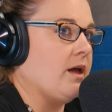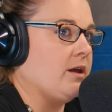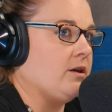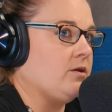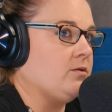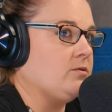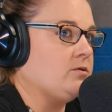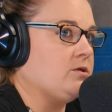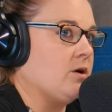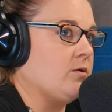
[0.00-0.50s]
and
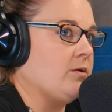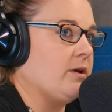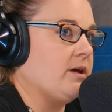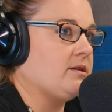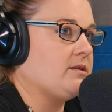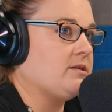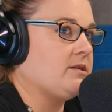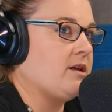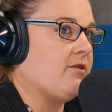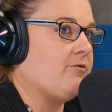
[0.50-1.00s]
you
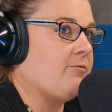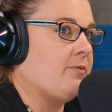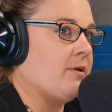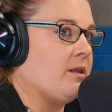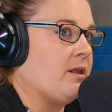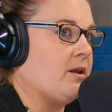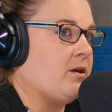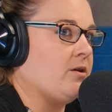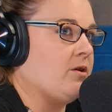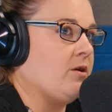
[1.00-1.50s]
donate stuff
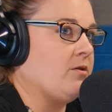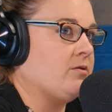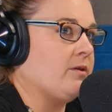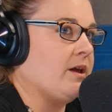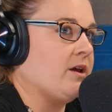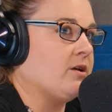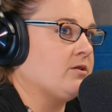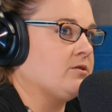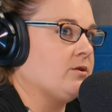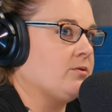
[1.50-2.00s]
and then you don't
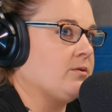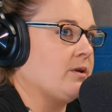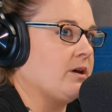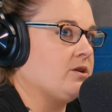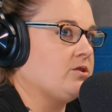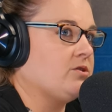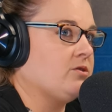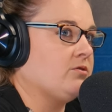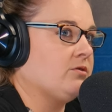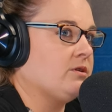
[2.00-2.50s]
get your
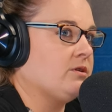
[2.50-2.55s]
donation